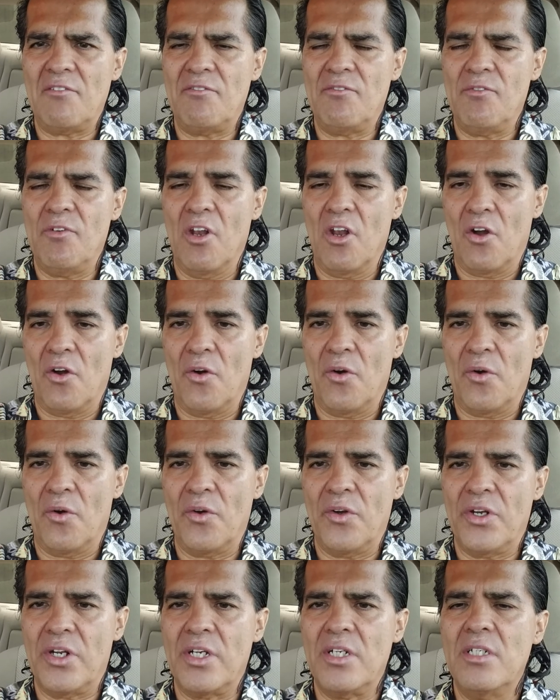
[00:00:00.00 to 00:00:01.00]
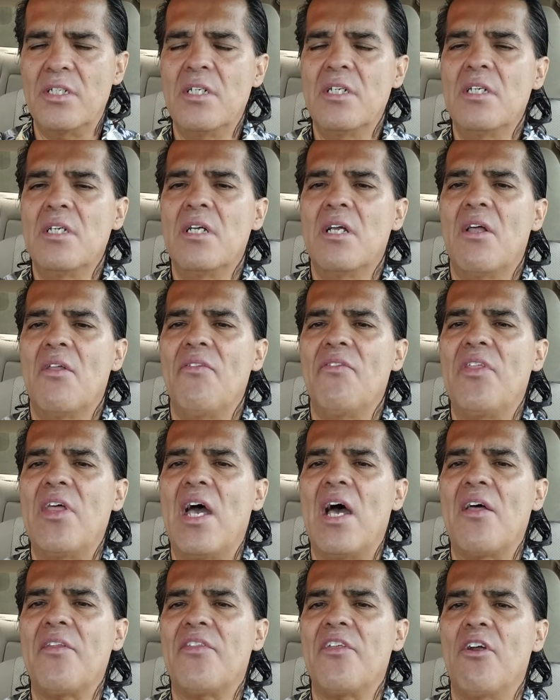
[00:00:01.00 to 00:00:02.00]
learned
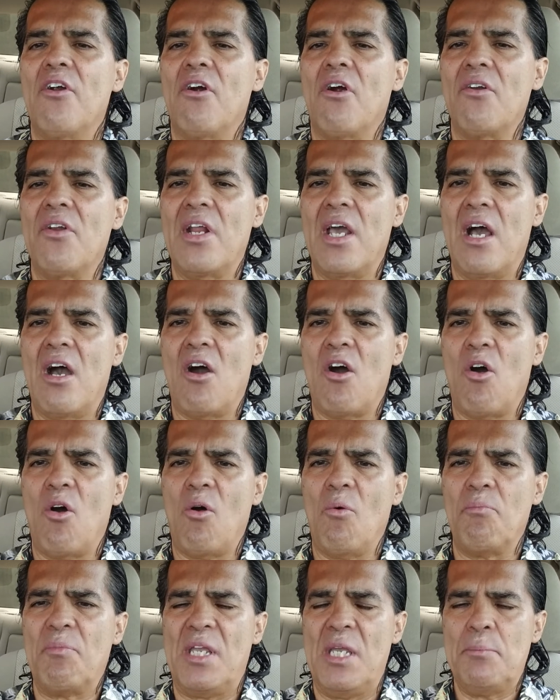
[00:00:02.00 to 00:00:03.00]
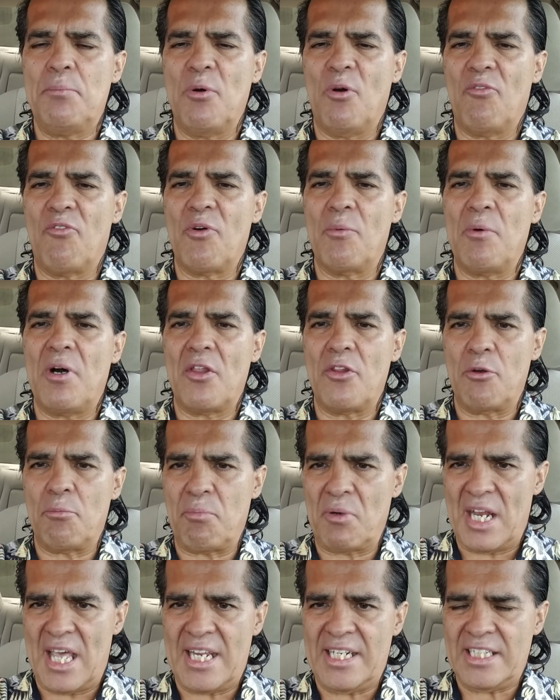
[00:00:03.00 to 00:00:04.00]
that there are now people from other
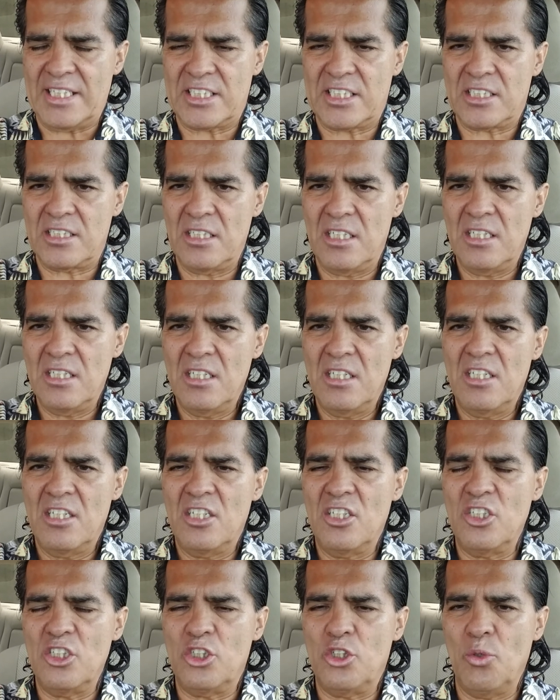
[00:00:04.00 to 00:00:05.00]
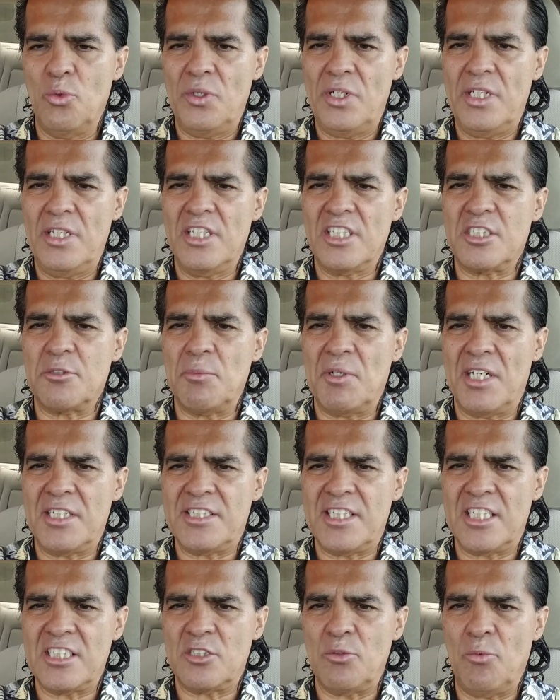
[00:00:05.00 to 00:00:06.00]
planets doing this
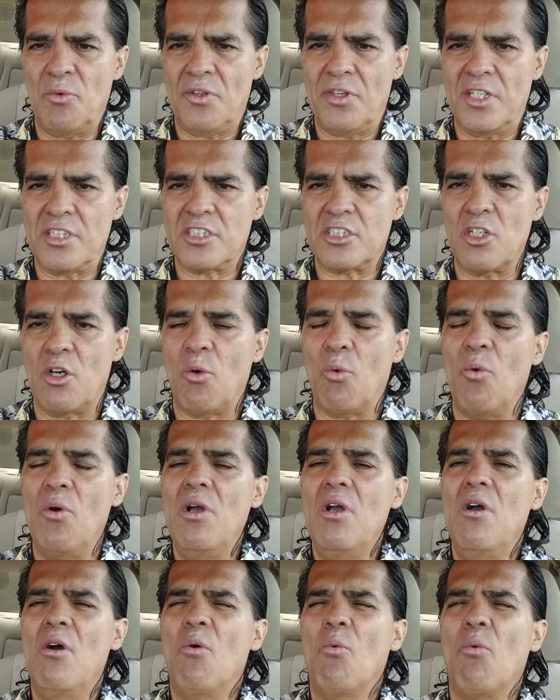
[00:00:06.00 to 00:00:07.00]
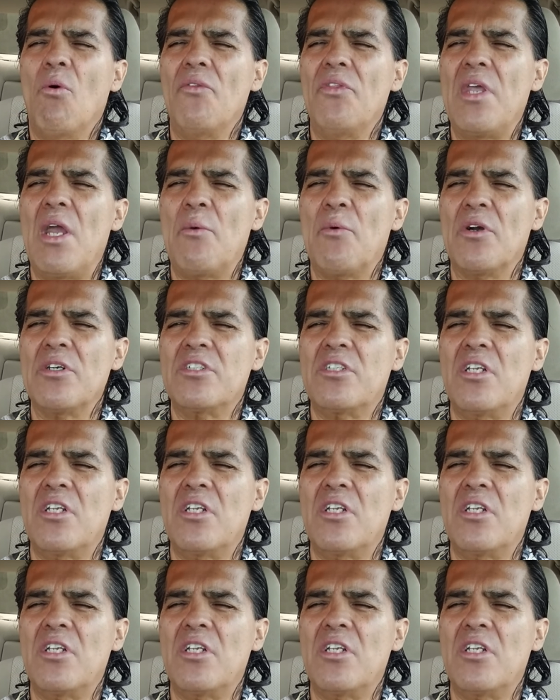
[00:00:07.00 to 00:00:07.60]
meditation with us. So when they were